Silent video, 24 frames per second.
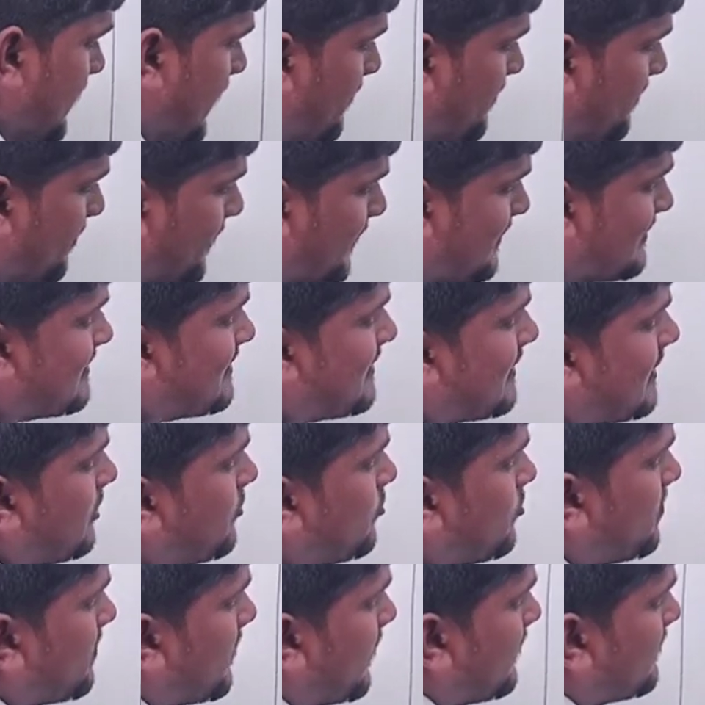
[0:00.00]
M plus 3
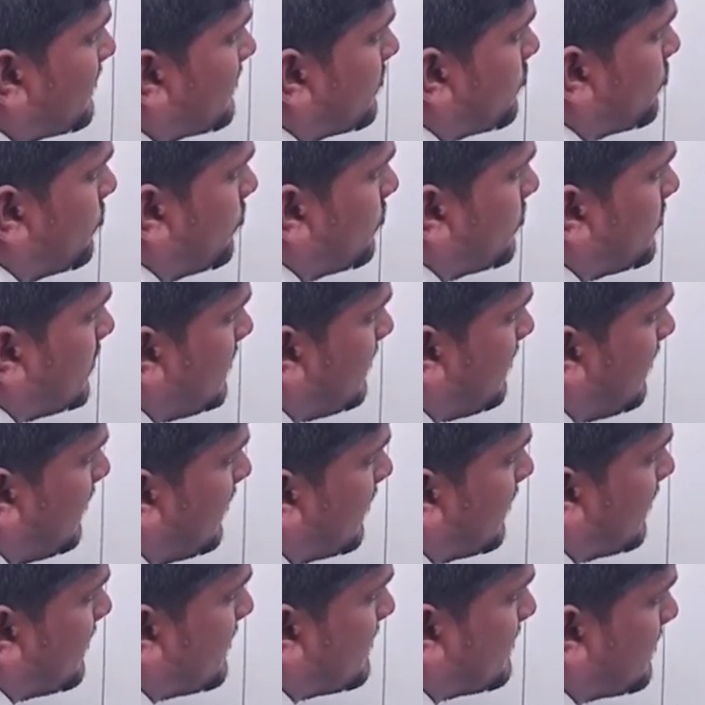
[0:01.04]
to plus 2,
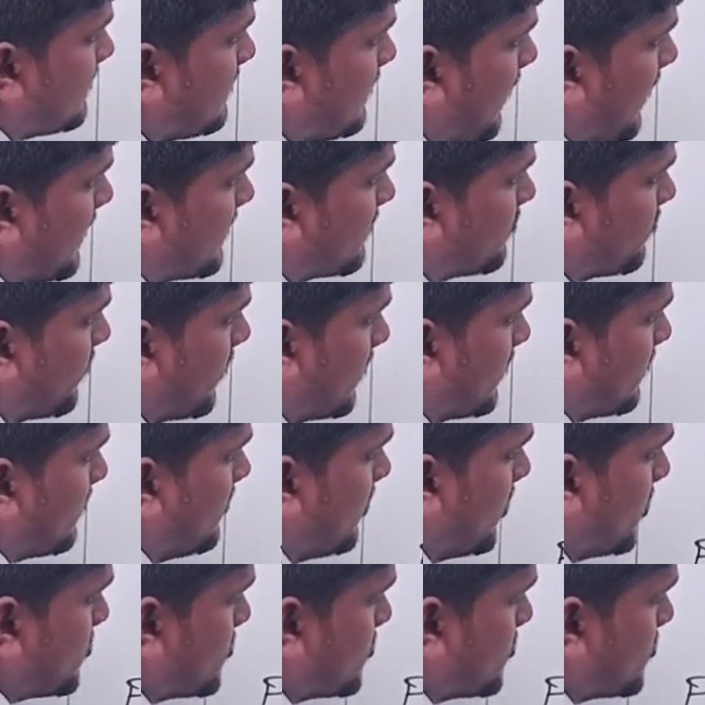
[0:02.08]
here it is the X1.